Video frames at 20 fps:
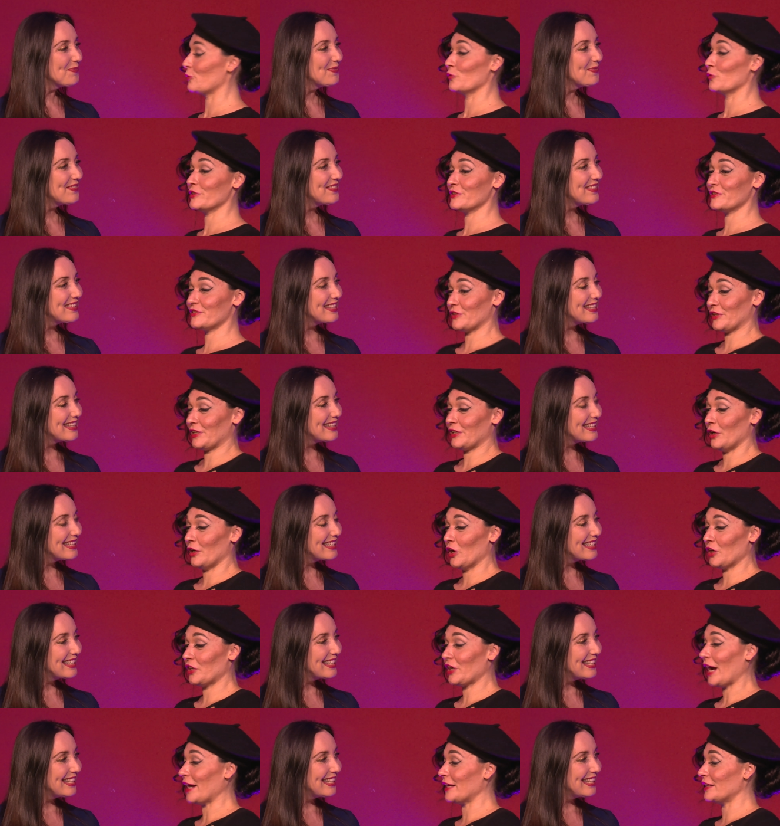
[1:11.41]
Speaker 1: It was
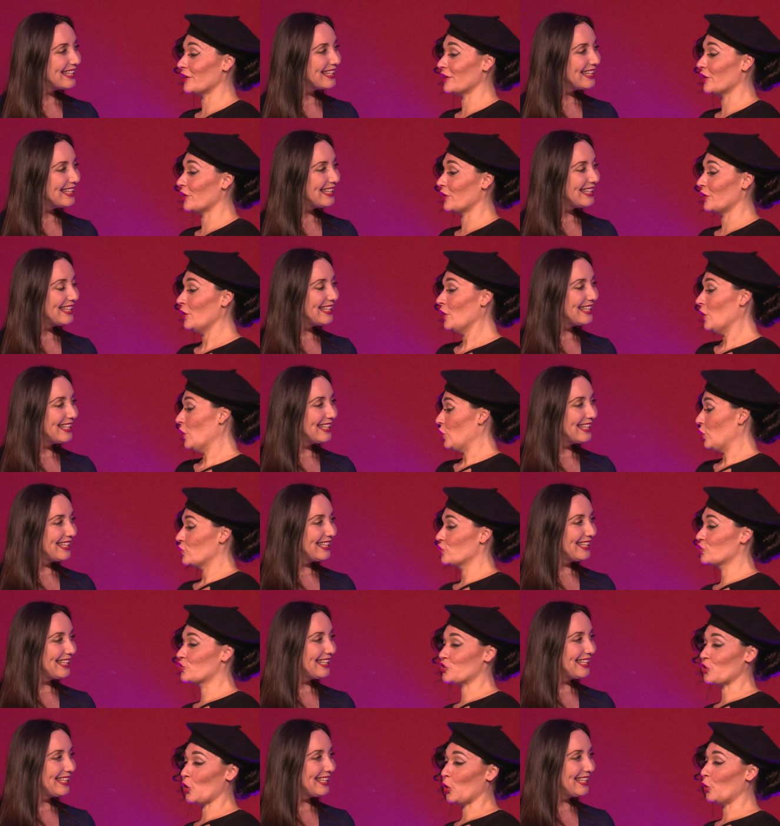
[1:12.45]
a kind of
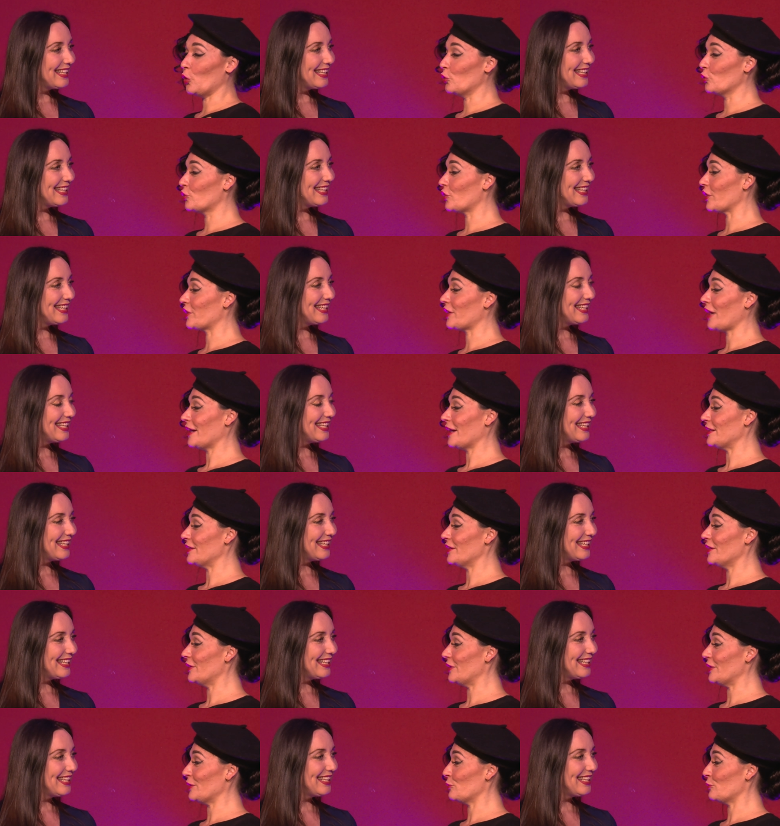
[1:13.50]
joke, a kind
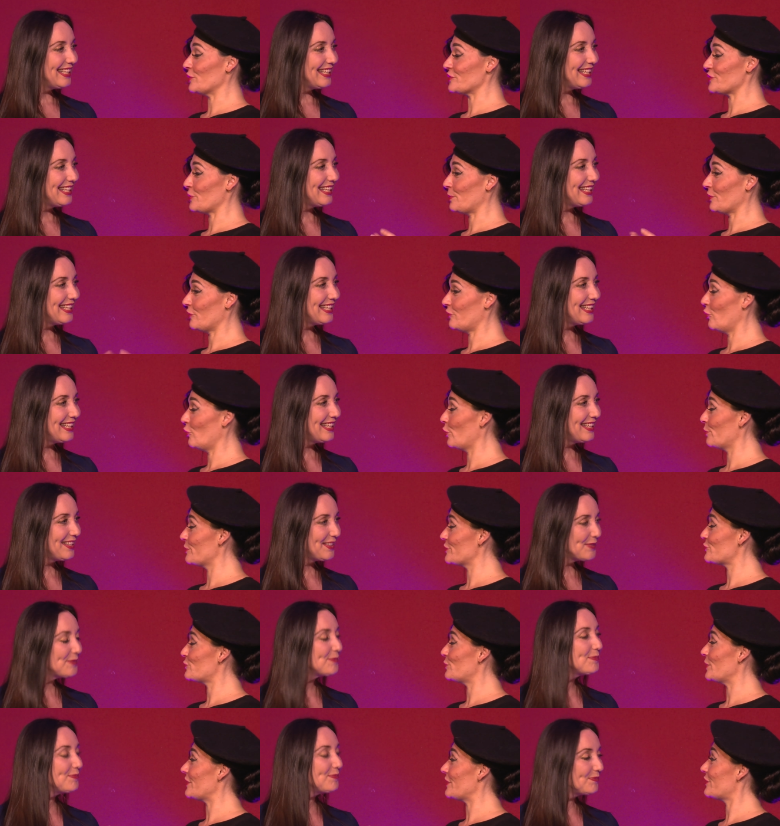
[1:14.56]
of it was a
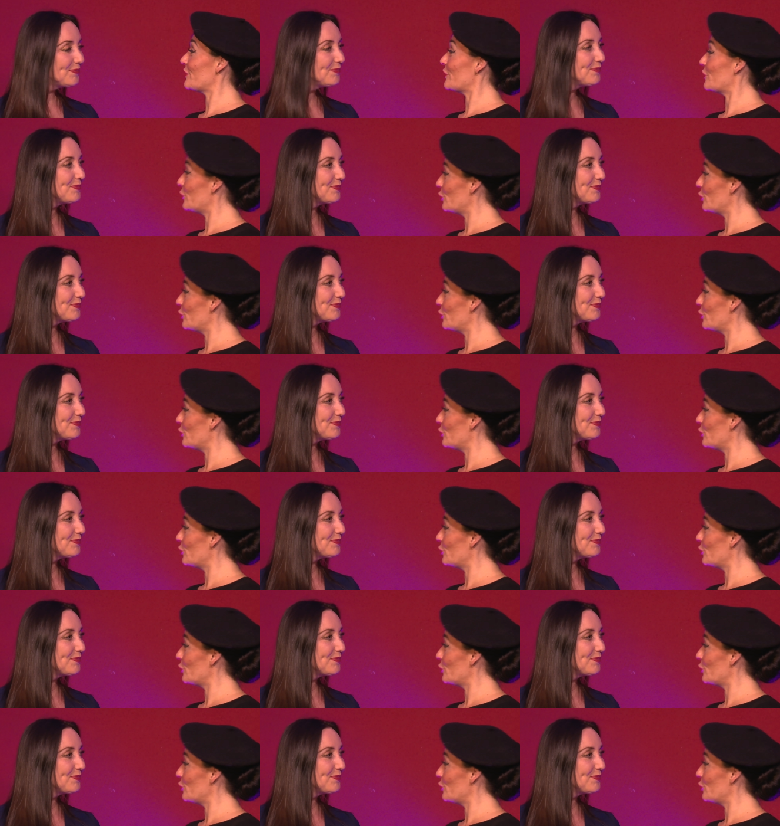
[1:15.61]
performance with